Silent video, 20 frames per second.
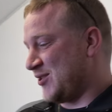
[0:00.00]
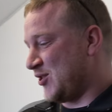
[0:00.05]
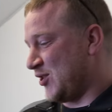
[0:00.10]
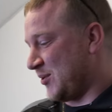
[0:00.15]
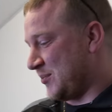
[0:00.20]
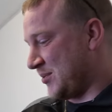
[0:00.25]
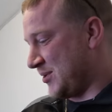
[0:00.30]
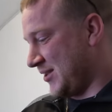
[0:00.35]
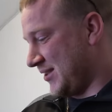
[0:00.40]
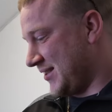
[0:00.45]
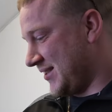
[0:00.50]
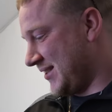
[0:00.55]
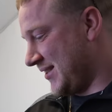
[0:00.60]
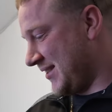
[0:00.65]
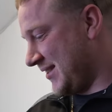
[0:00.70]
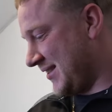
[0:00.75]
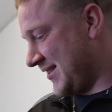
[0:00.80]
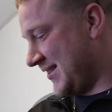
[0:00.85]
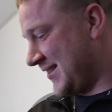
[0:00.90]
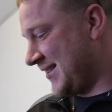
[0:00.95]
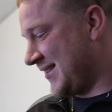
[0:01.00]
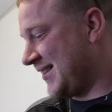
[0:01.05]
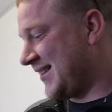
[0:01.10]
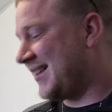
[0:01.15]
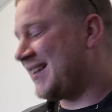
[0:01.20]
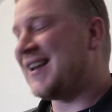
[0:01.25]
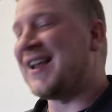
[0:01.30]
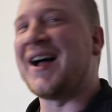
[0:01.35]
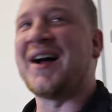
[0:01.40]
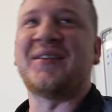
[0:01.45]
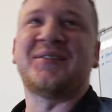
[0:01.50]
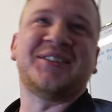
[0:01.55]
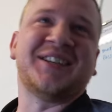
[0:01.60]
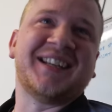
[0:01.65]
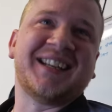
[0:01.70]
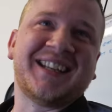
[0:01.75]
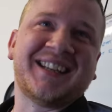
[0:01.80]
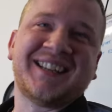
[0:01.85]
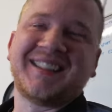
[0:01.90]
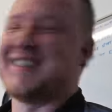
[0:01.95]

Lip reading: Chops has laughed at it.